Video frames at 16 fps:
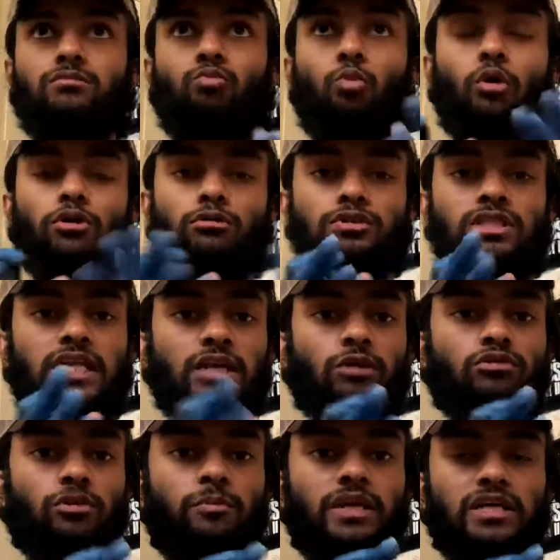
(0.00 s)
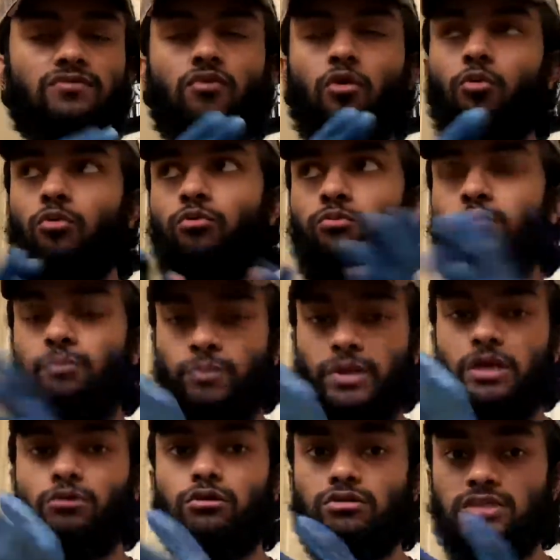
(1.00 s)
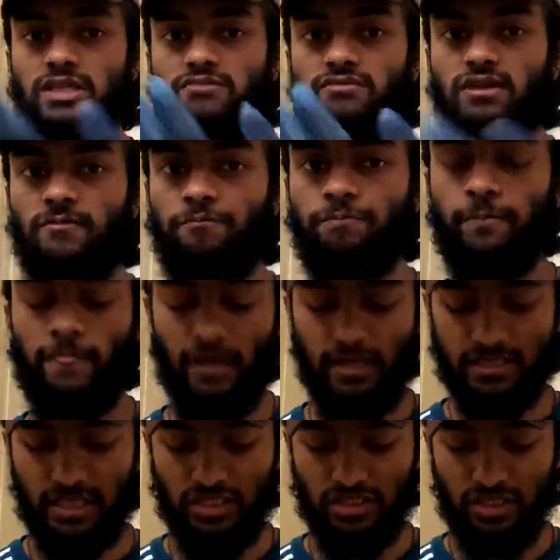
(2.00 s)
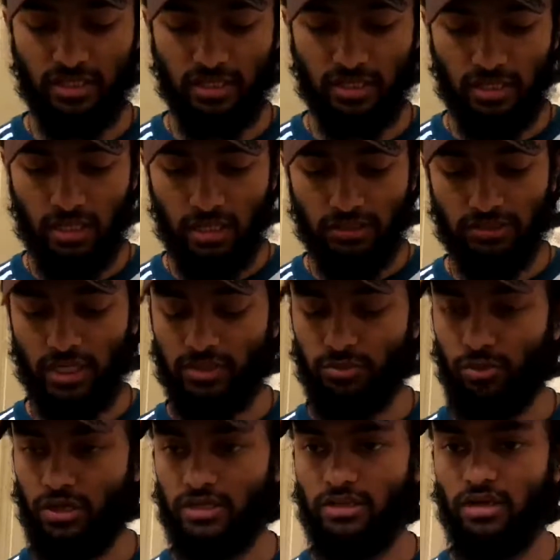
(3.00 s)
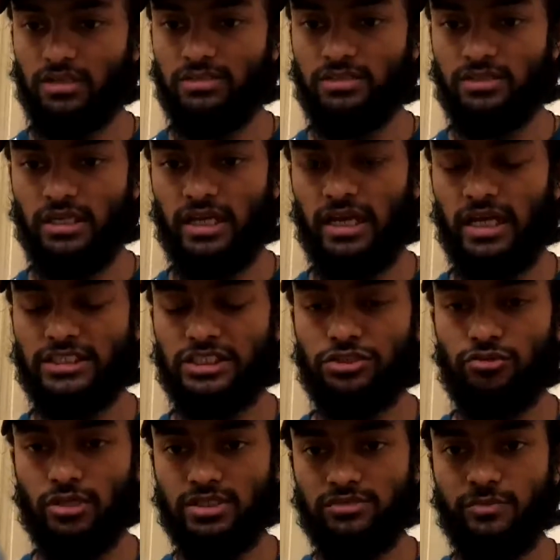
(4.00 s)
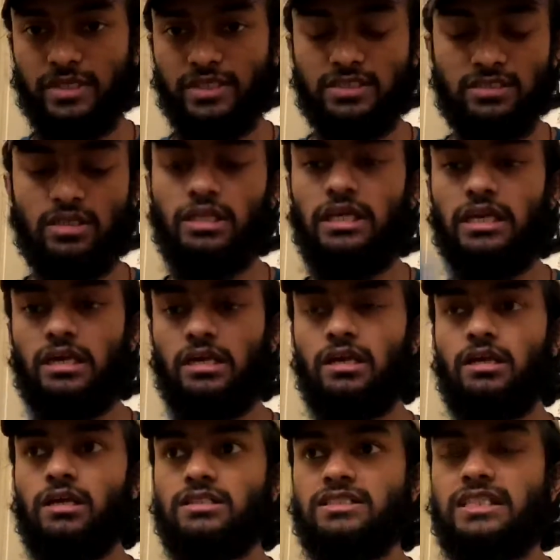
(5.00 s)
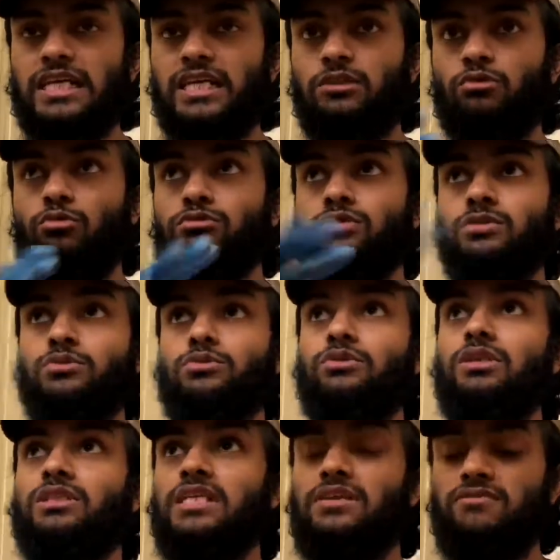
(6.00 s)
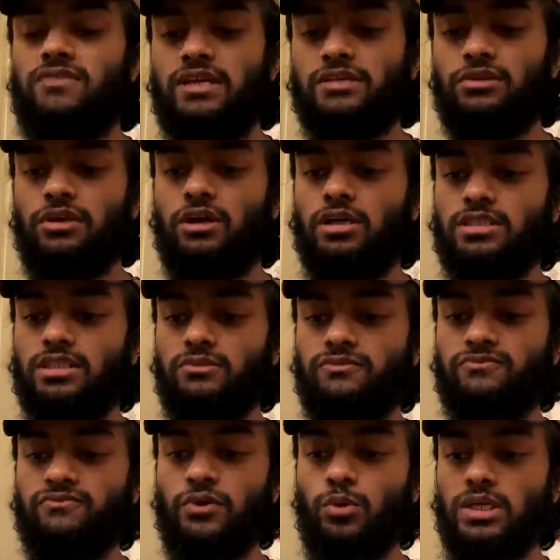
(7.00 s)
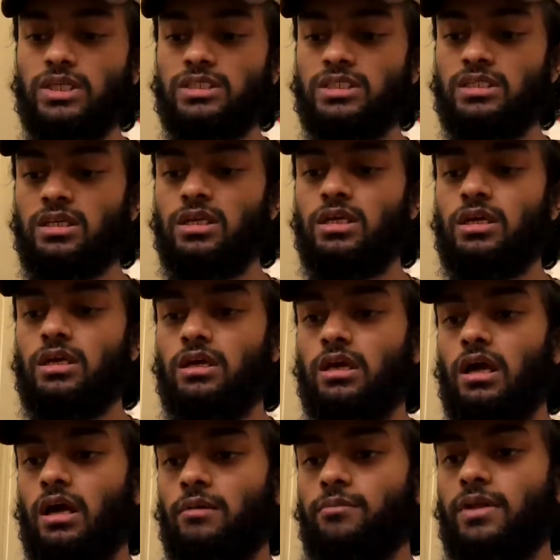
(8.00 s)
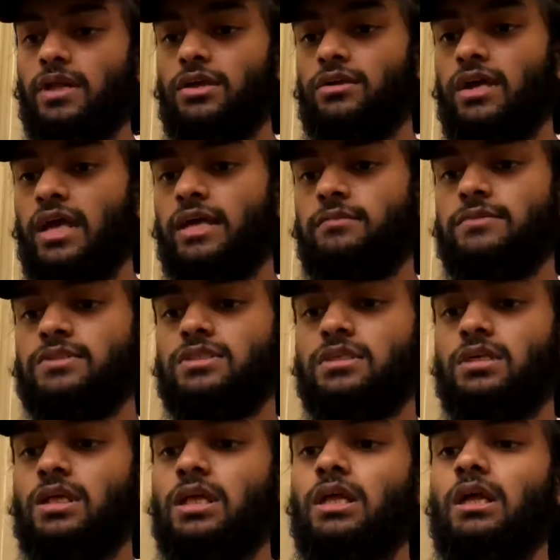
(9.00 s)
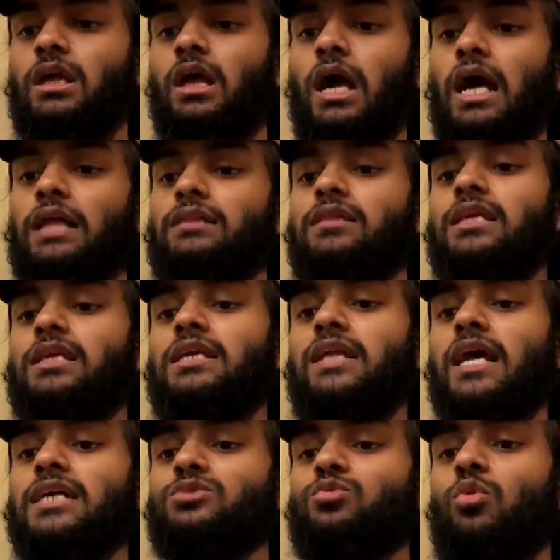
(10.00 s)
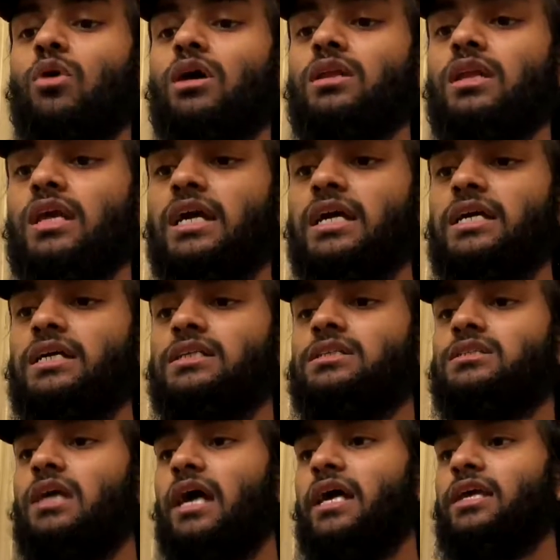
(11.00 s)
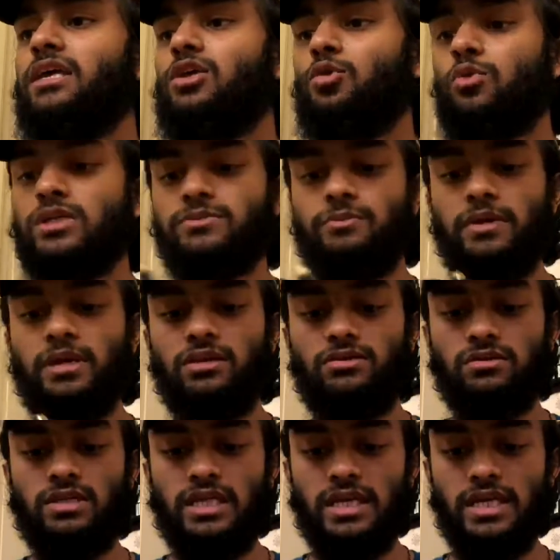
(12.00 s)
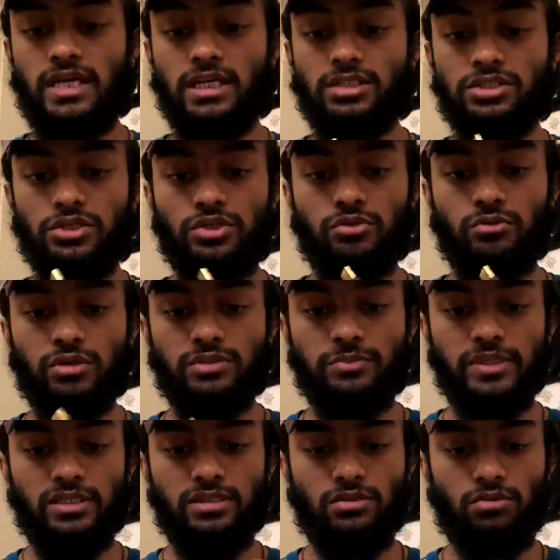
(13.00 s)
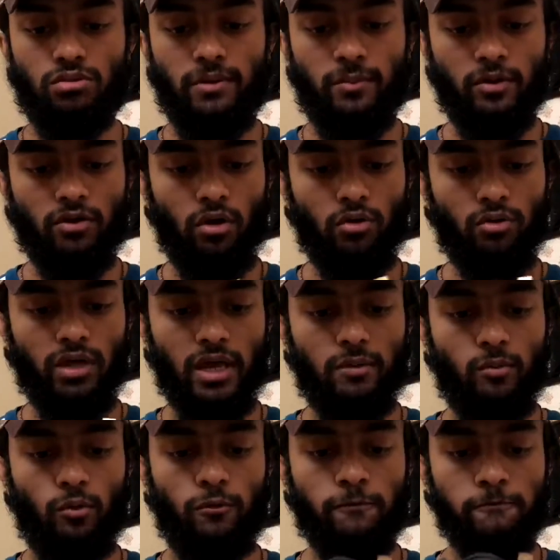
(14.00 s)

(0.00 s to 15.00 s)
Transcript: what you're seeing on your PS4 will be on your TV, essentially. So that's what it does. It actually transmits the signal to the TV, so you guys can view it and play your games. And the next one is a USB-C to USB 3.0 cable.